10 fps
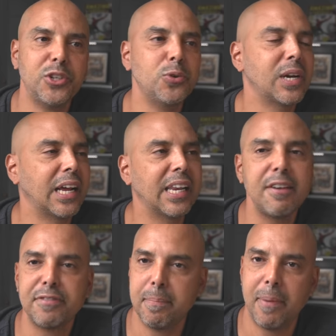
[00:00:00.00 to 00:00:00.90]
do, and I
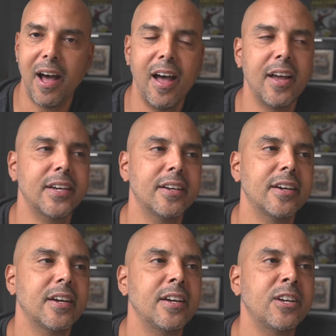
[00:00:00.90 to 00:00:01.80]
left it behind.
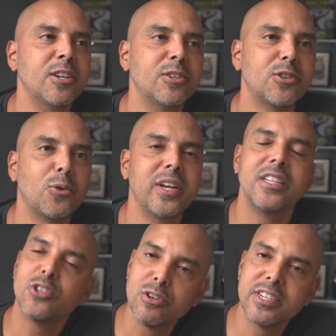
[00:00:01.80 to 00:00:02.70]
So
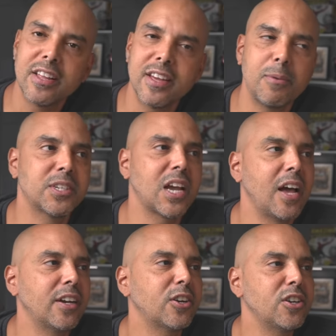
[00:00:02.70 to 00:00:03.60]
it turns out that was
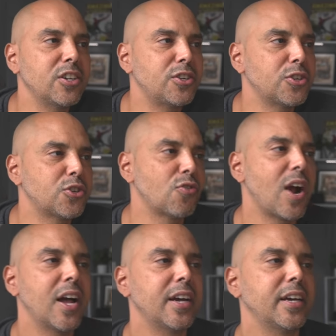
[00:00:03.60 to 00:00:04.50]
kind of good to
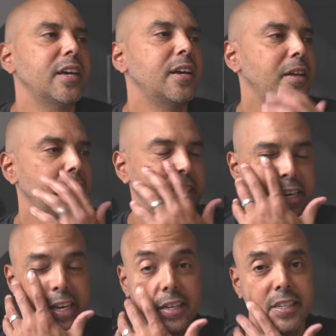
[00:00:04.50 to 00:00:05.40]
try
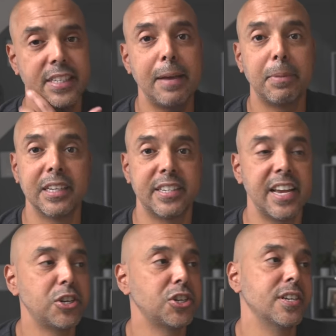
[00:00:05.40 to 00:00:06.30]
the
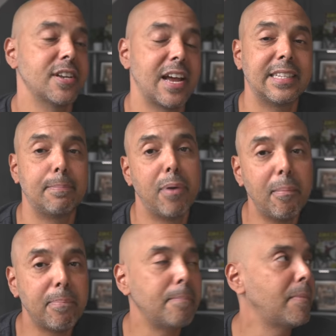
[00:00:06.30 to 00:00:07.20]
stabilization. I had to
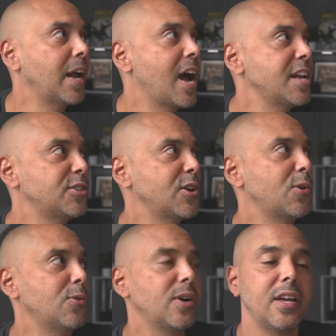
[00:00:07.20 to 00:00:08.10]
bump up my I S
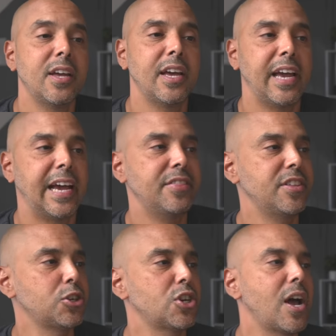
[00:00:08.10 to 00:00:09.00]
O, and
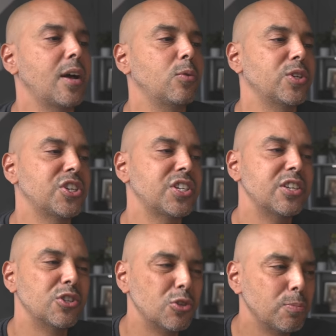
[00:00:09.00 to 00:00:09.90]
this shot, which
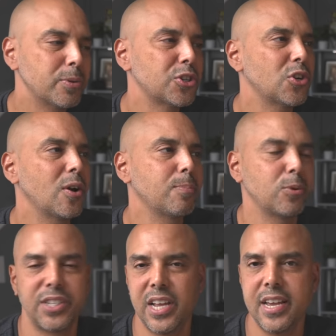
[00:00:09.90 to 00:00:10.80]
isn't super sharp,
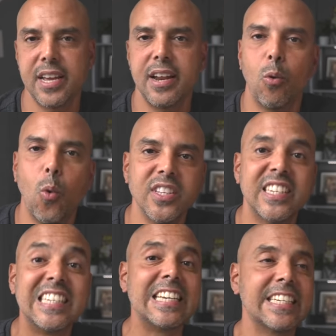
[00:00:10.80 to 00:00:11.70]
was taken at one
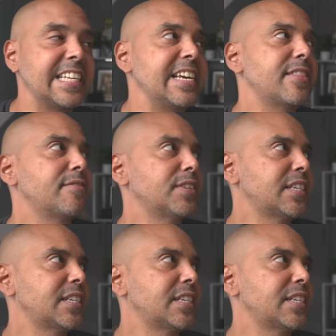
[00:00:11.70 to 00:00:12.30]
sixtieth of a